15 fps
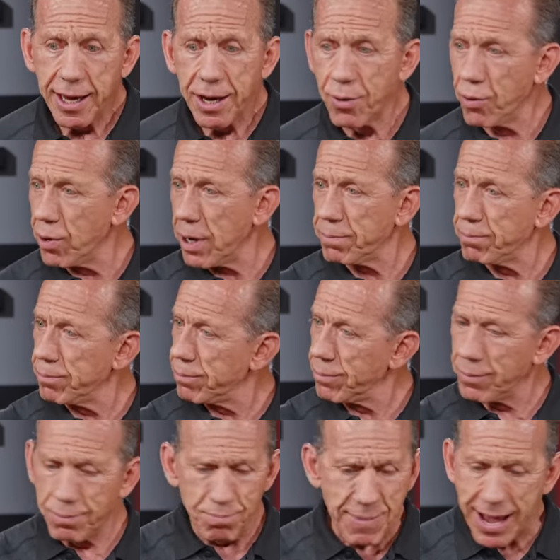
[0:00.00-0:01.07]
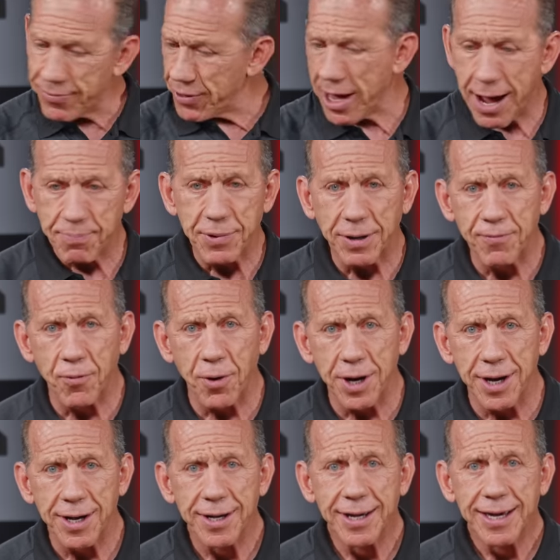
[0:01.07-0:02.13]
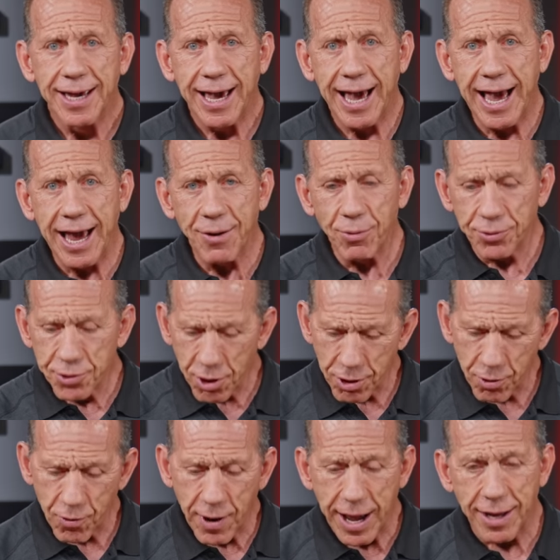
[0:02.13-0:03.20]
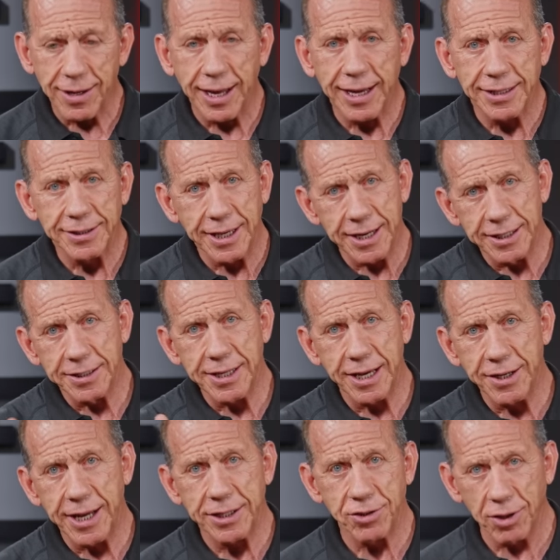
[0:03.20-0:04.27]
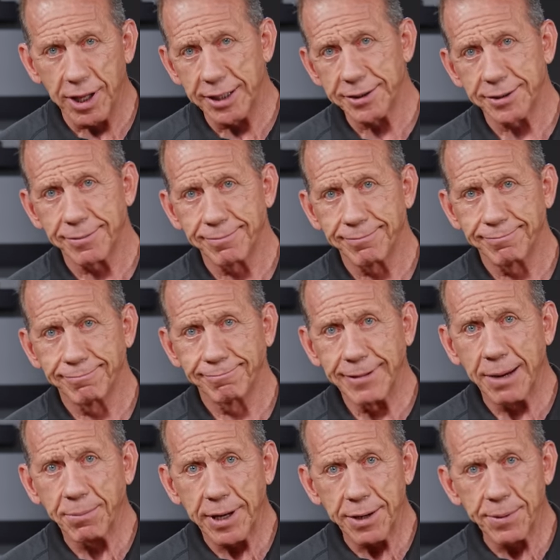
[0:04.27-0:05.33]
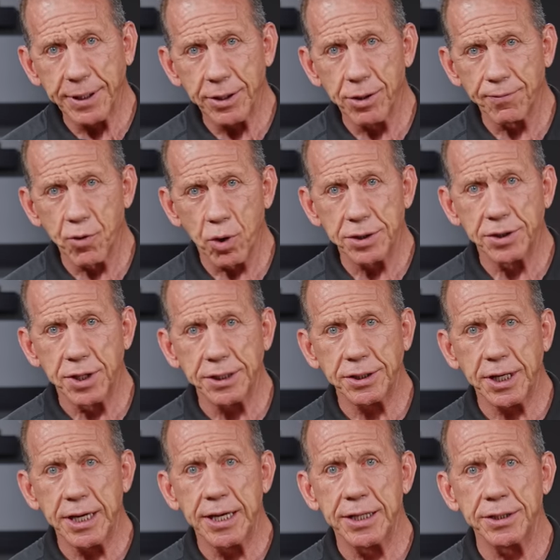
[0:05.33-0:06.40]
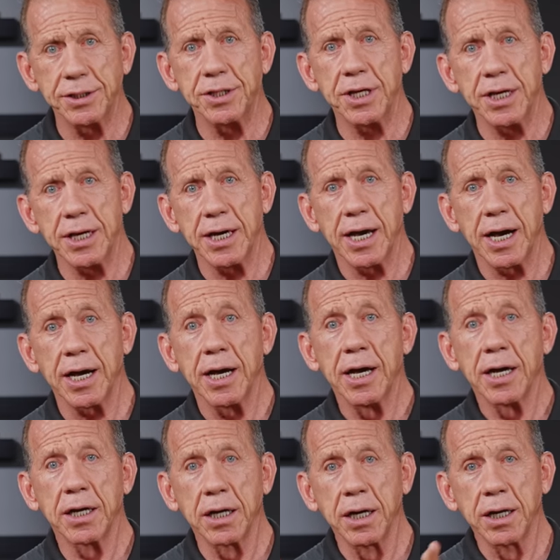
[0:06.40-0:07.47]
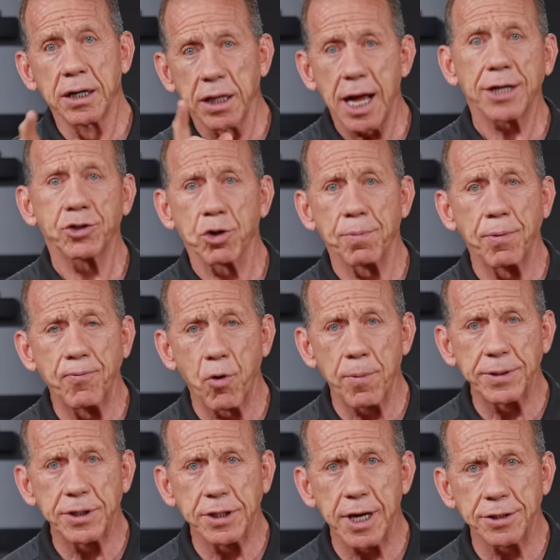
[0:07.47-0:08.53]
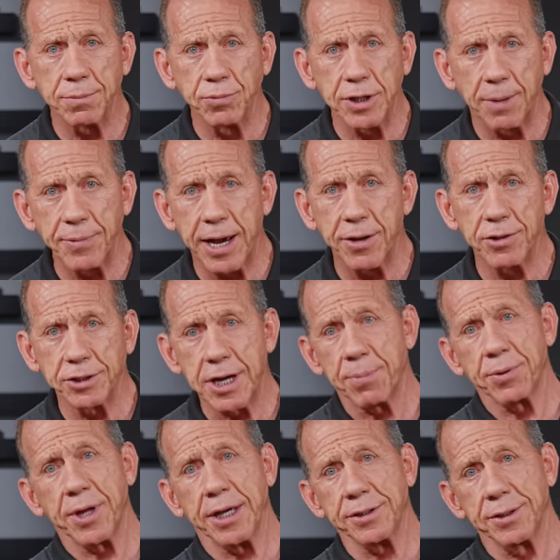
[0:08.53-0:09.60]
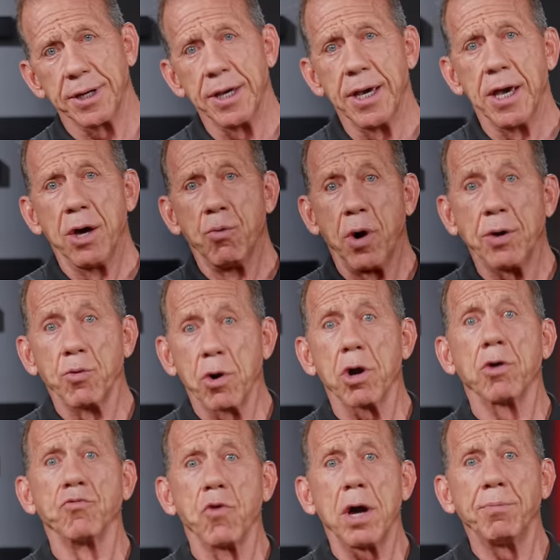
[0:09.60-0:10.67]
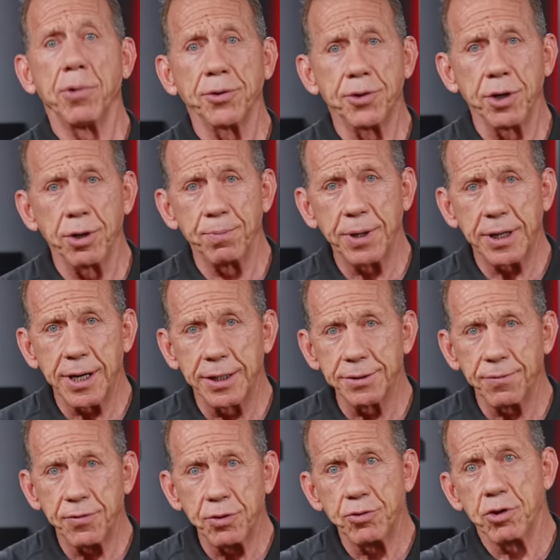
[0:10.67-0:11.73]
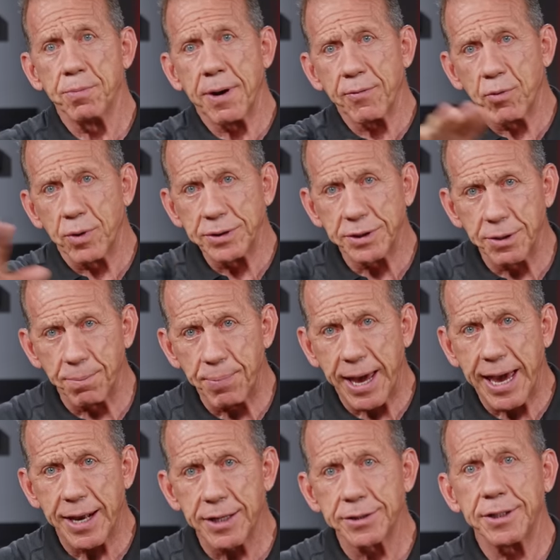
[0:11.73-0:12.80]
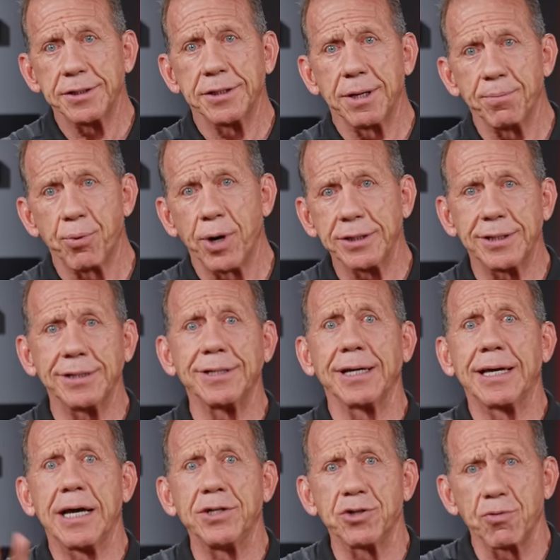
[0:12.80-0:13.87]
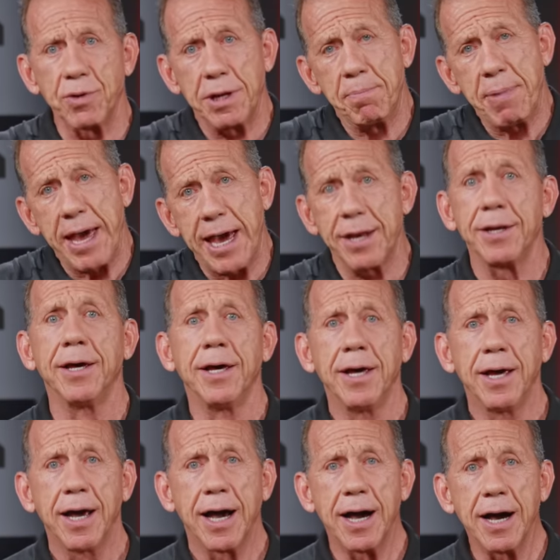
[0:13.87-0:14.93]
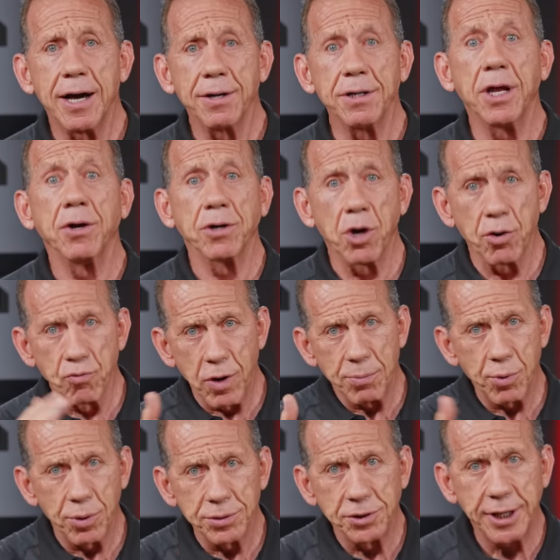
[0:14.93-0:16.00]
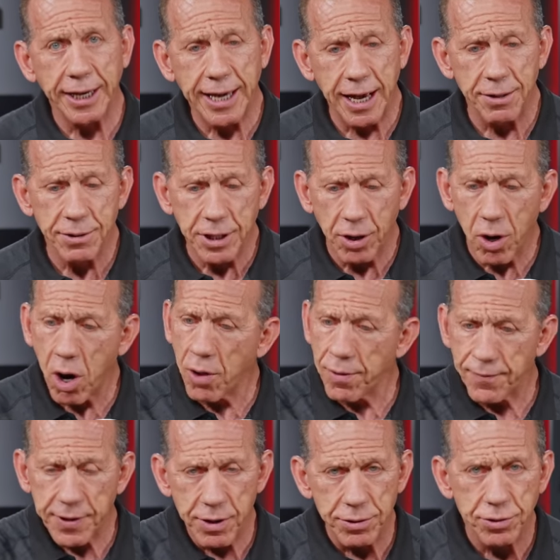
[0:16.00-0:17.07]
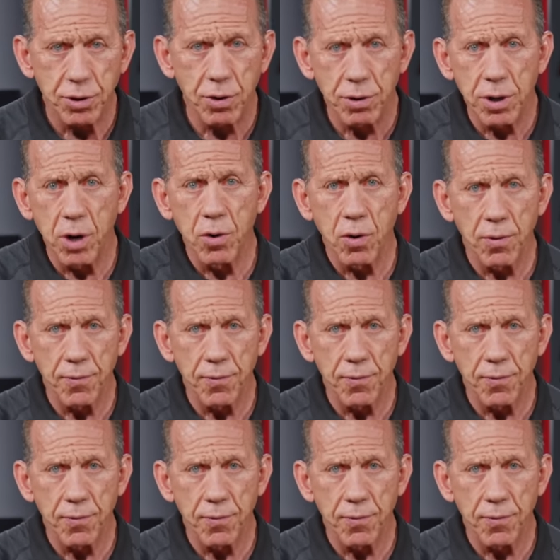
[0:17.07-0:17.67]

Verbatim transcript: we'll mount the optic for you, and we'll turn it around, like I said, in 10 days or less. I'm Lenny Magill. Of course, this is the uh, Glockstore Performance and Custom Shop. Now, there's a couple things. One, we're on Rumble too, because if YouTube ever wants to ban us at some point, says the guns are really bad, uh, you know, go to Rumble and check out, you know, all the videos are, are,